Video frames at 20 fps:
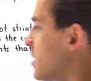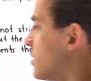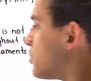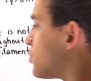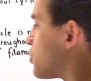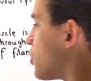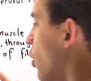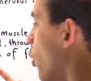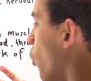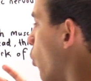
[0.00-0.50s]

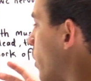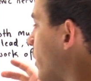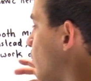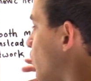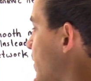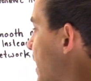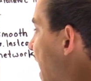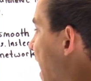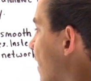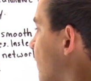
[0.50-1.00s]
So when
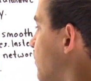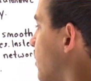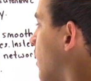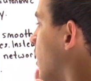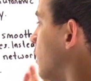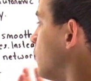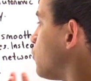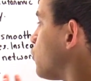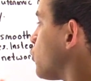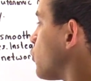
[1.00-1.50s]
we have the
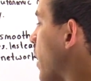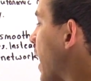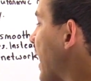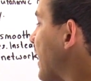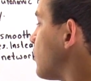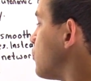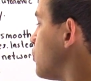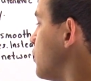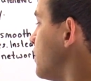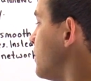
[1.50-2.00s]

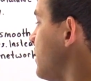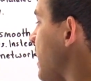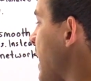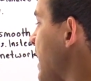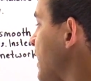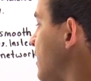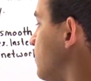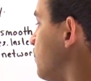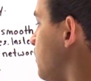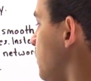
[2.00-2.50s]
contraction
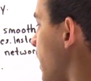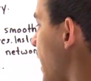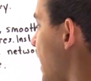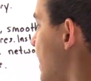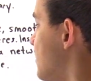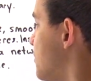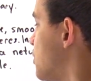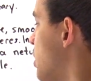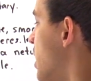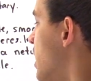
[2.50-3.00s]
taking
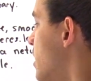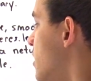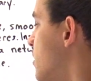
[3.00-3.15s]
place,